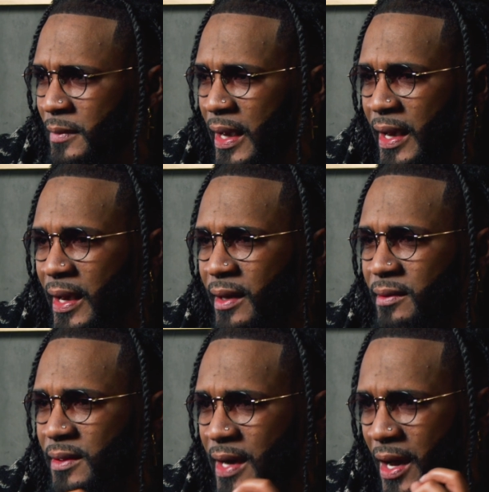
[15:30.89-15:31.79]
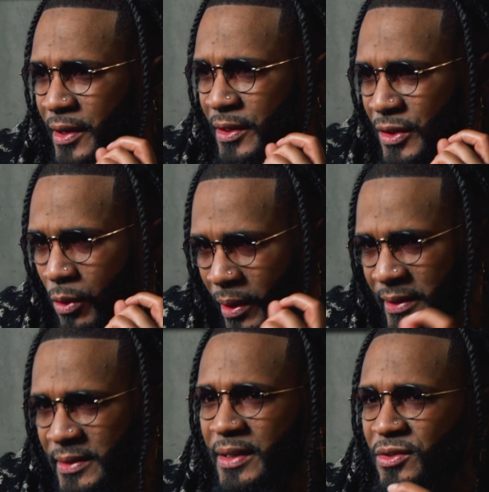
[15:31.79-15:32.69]
And God
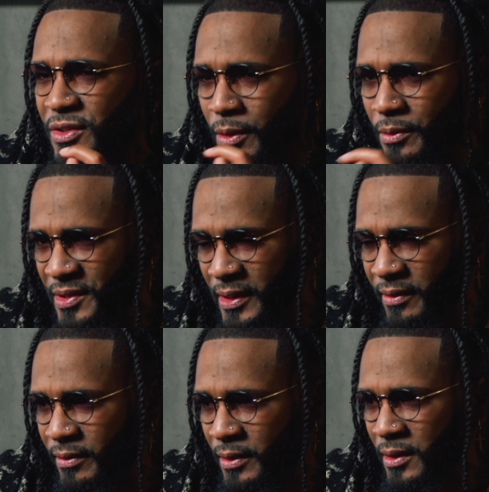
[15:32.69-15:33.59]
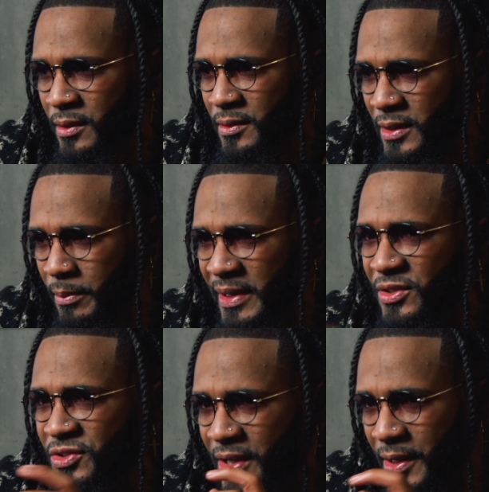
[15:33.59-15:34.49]
anointed Joseph to be
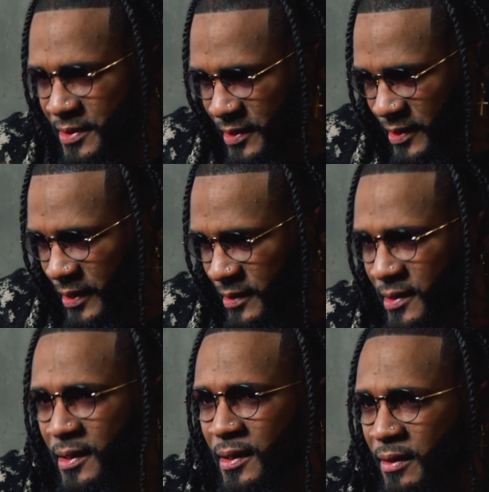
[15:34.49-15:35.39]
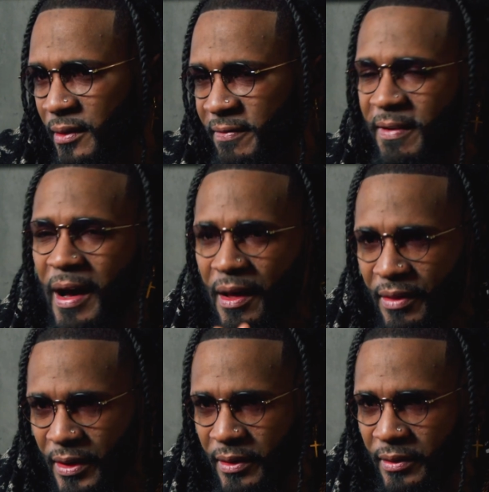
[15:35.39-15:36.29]
Jesus's
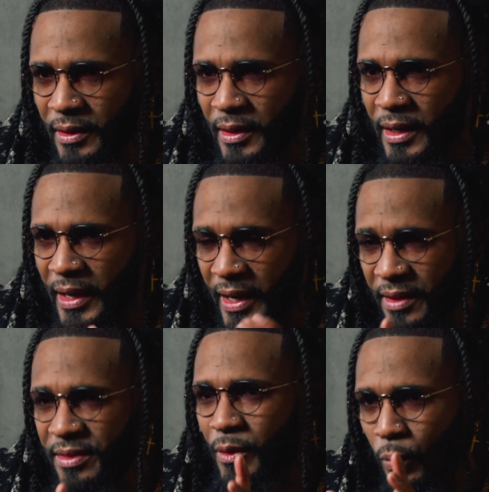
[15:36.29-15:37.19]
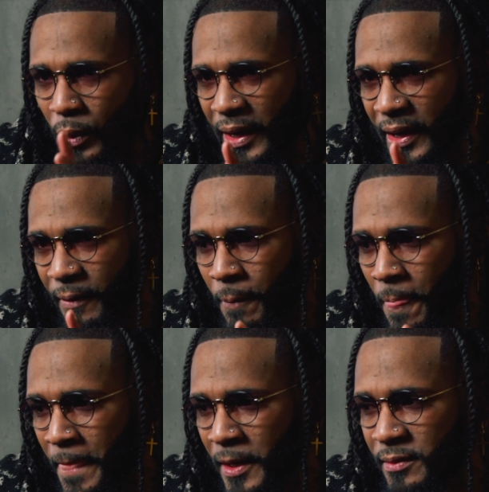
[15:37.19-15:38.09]
father in the way
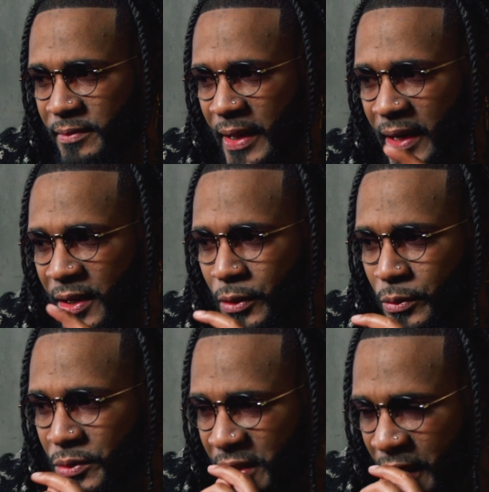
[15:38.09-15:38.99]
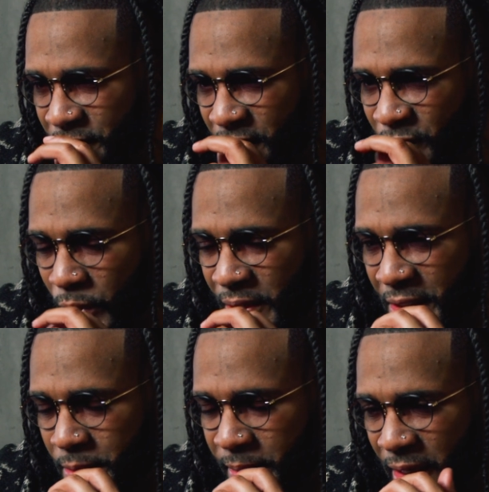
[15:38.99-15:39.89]
that he knew Jesus would need
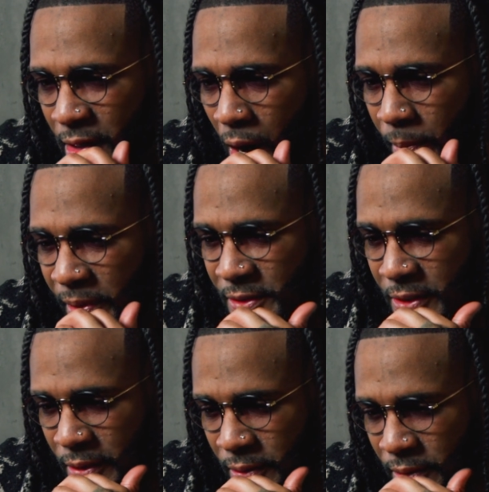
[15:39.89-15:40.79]
to be a carpenter,